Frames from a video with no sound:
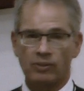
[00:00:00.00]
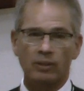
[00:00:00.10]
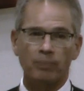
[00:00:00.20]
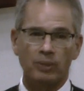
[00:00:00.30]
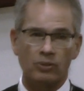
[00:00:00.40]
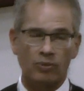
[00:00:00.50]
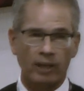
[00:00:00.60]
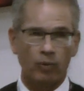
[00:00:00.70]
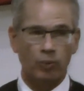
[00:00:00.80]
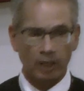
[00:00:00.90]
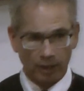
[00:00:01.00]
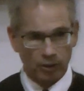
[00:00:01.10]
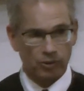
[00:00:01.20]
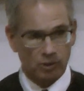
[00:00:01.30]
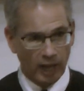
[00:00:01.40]
simply so that we
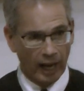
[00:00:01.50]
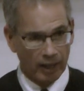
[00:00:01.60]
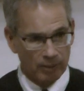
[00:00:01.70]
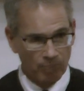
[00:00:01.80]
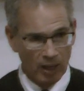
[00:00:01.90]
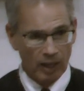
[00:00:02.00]
understand